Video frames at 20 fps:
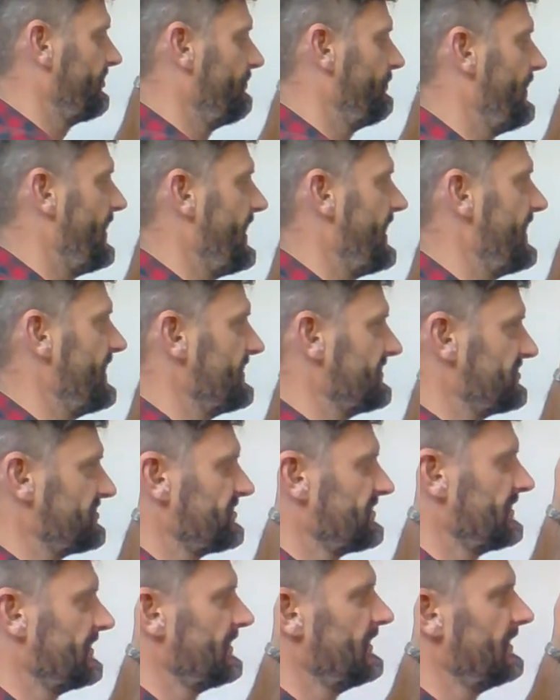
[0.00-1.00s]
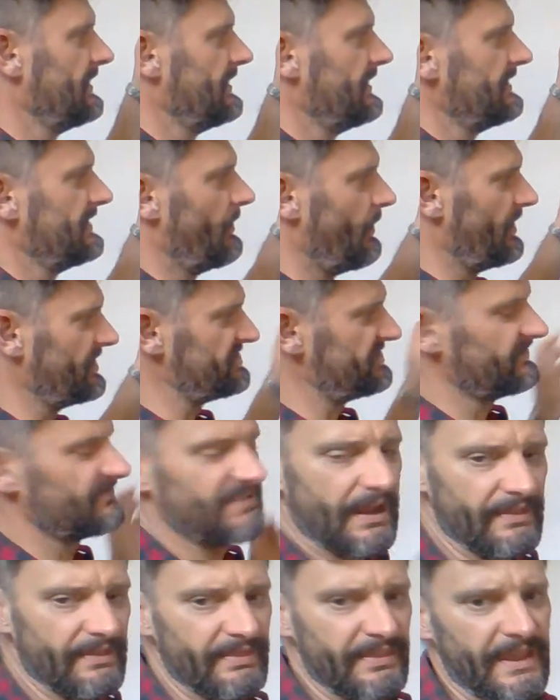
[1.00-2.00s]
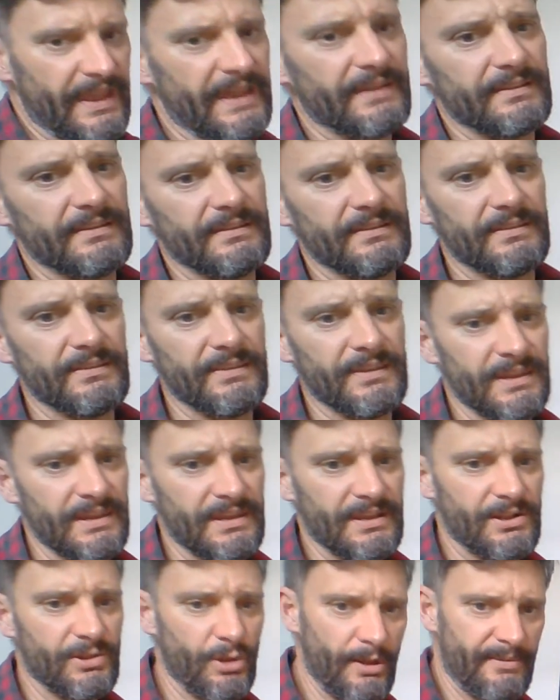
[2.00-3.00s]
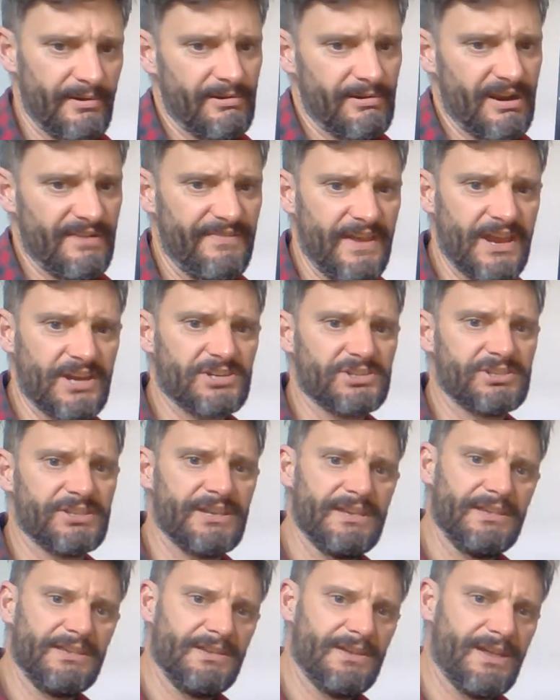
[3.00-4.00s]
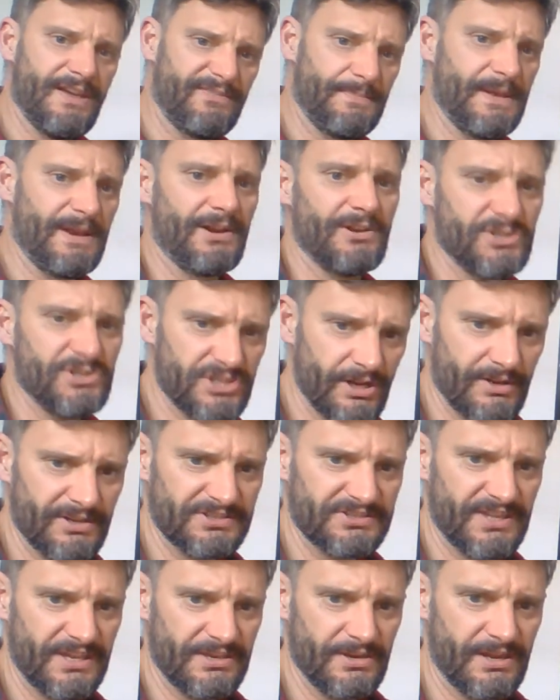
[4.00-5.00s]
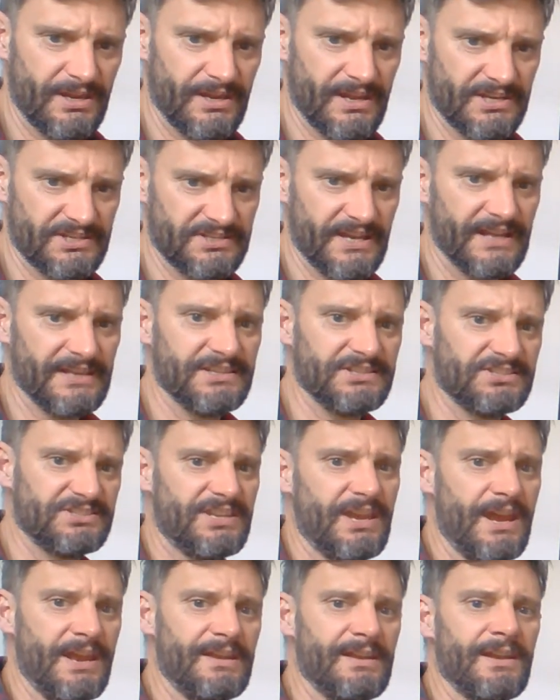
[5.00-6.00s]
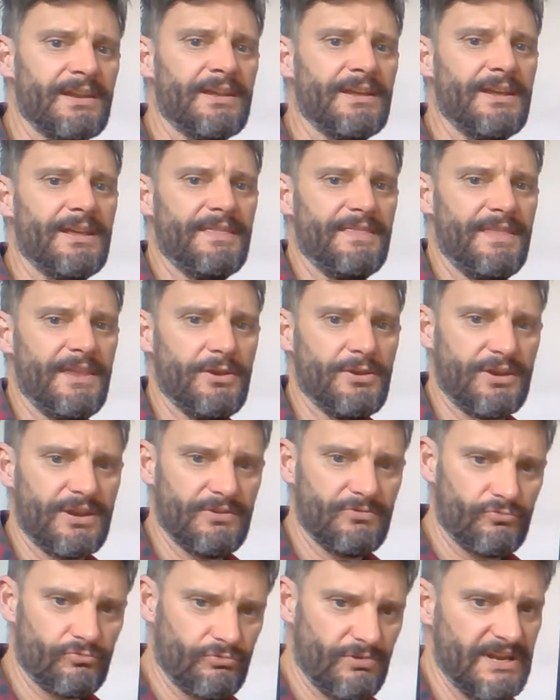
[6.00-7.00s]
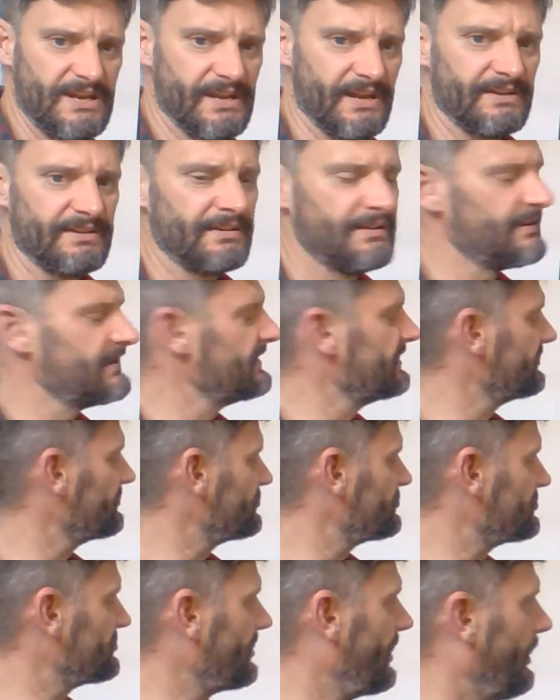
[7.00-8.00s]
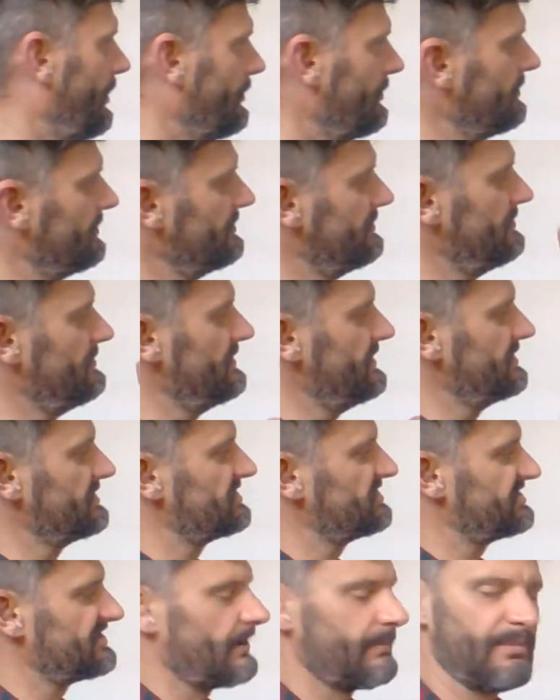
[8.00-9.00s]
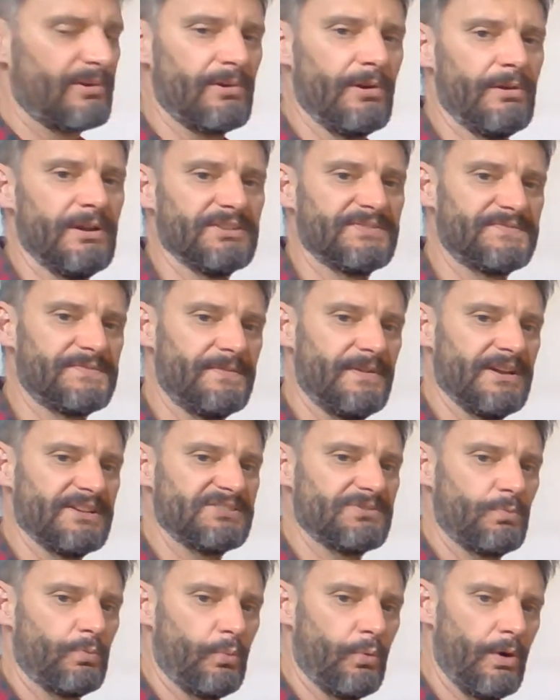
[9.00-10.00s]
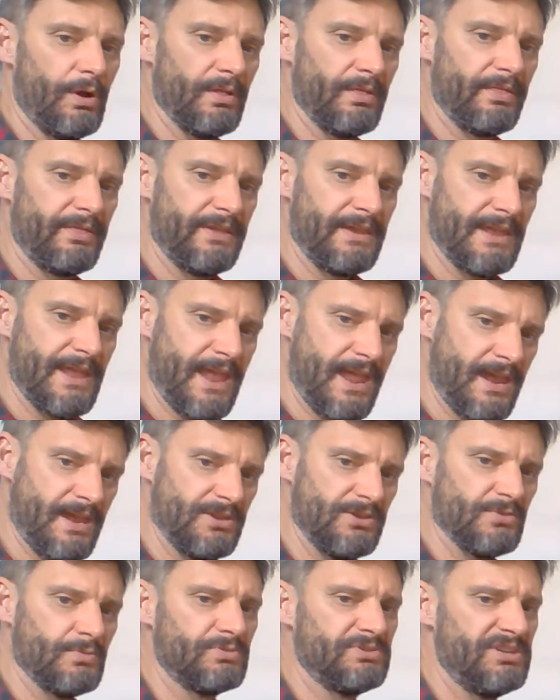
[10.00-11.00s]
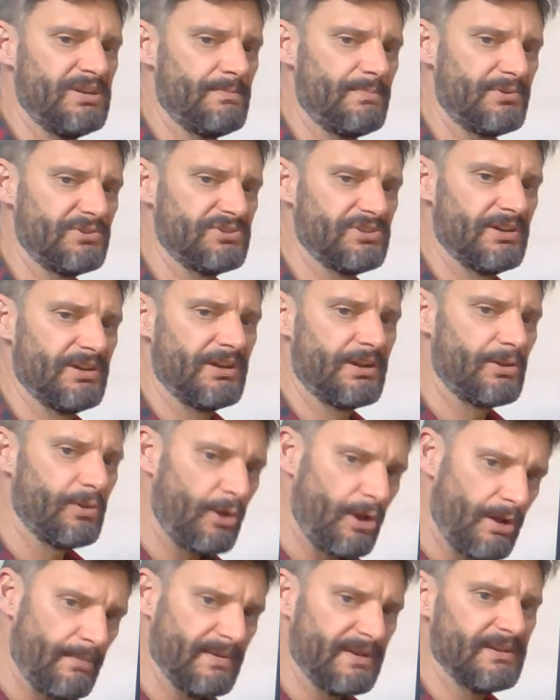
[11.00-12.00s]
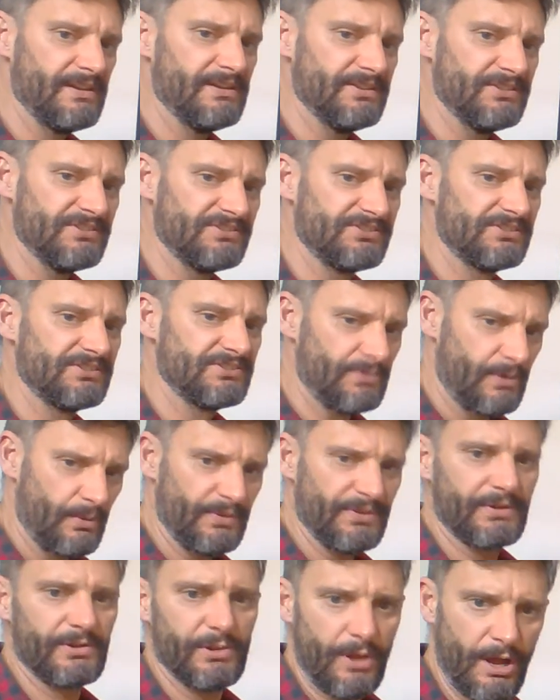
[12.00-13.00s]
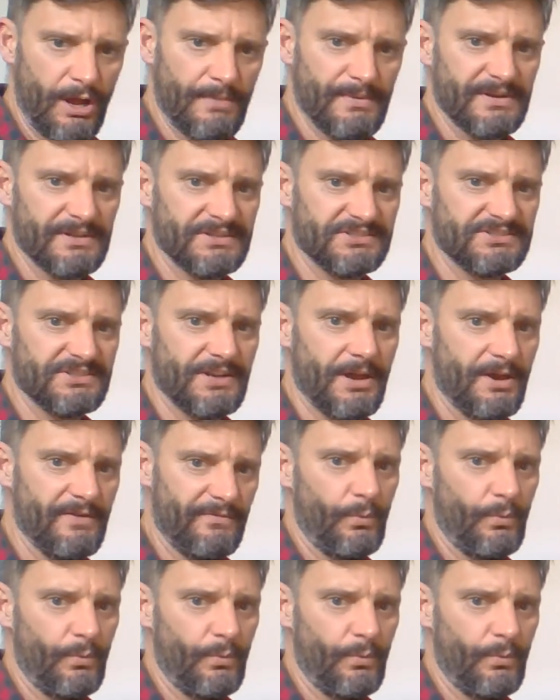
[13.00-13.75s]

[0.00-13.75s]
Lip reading: bars. And once you've done that, the climate graph actually, you have to be able to show us that you can actually understand it, that you can read it. So you then summarise for us what the annual temperature and climate is, sorry, what the climate is over